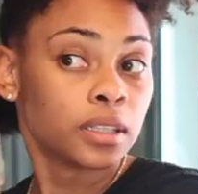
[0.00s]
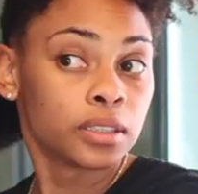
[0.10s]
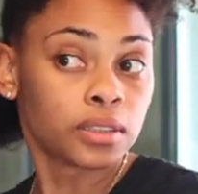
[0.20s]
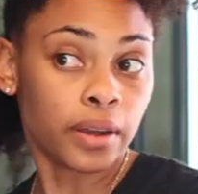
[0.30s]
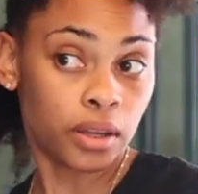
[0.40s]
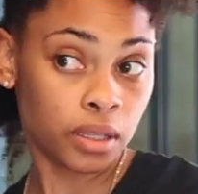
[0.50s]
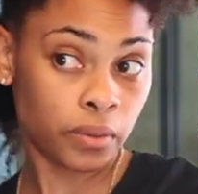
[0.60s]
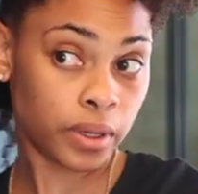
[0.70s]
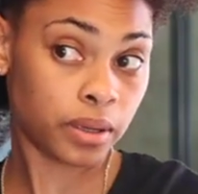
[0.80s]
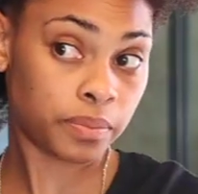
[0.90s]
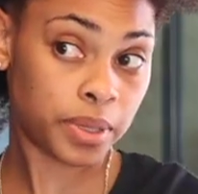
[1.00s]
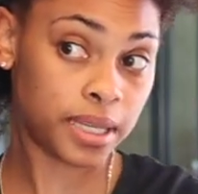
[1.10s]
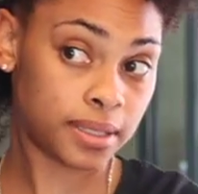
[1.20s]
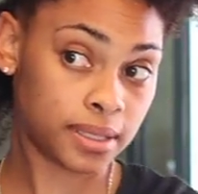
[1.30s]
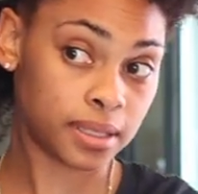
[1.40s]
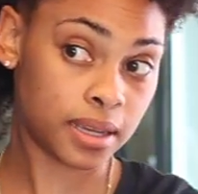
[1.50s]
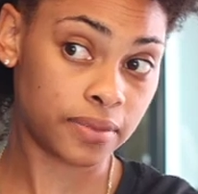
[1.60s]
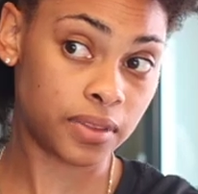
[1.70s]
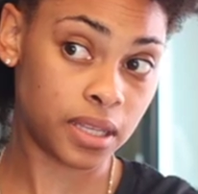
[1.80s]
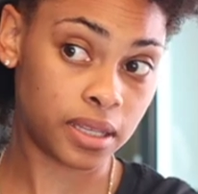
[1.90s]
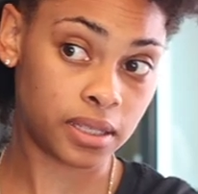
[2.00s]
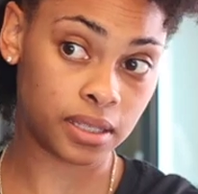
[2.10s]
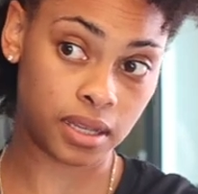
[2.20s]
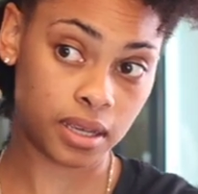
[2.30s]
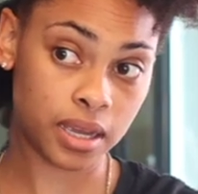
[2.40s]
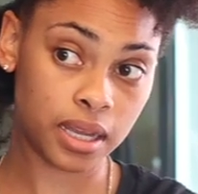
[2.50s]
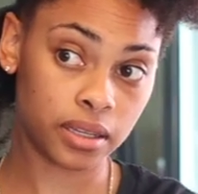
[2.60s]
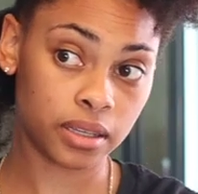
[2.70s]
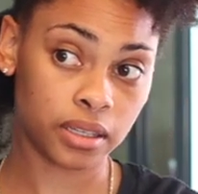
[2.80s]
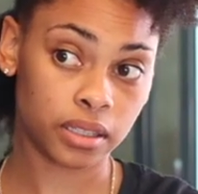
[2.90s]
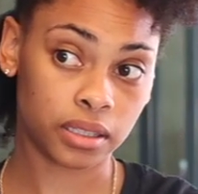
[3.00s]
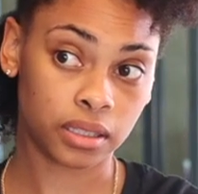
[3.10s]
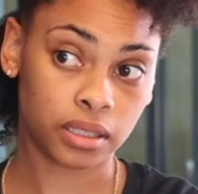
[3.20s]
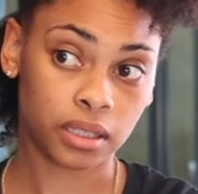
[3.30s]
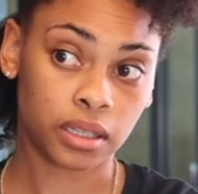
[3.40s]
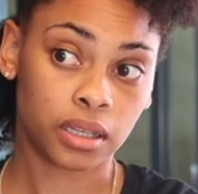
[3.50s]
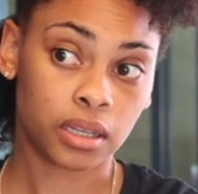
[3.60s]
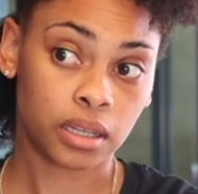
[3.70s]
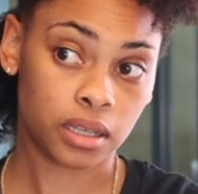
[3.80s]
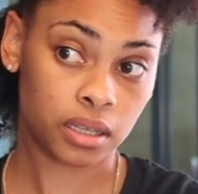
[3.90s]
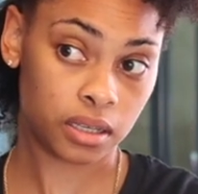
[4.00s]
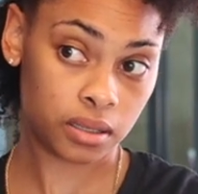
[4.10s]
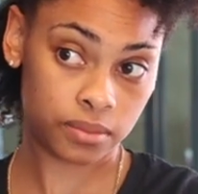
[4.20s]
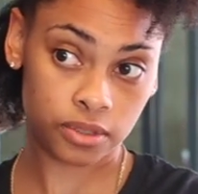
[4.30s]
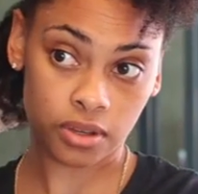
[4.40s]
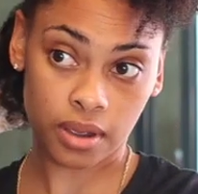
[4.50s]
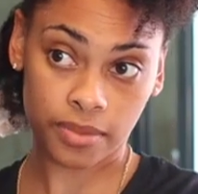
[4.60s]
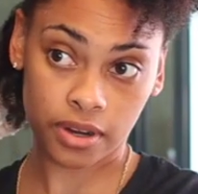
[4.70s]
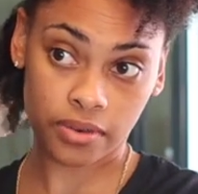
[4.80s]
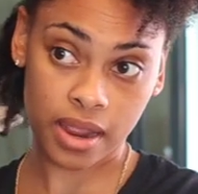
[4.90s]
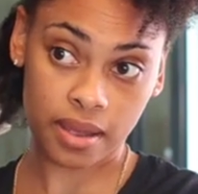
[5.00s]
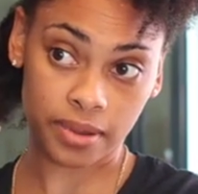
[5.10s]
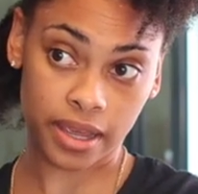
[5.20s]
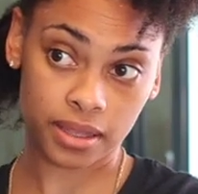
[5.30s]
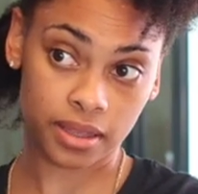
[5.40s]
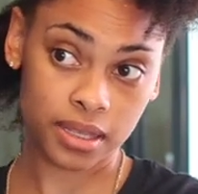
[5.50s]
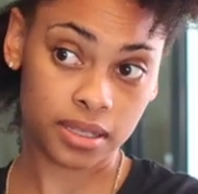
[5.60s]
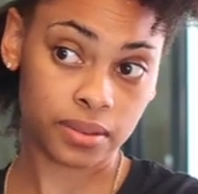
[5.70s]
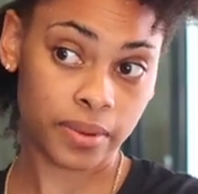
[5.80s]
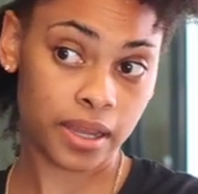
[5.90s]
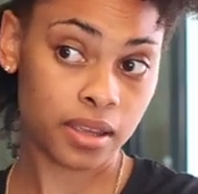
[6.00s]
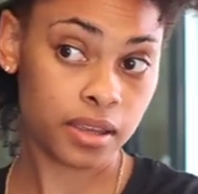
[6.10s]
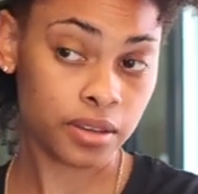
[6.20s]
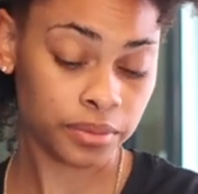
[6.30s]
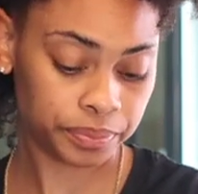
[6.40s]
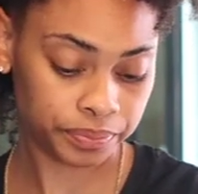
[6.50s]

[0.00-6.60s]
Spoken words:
So I only want pieces of this color. So I'm gonna grab like this right here,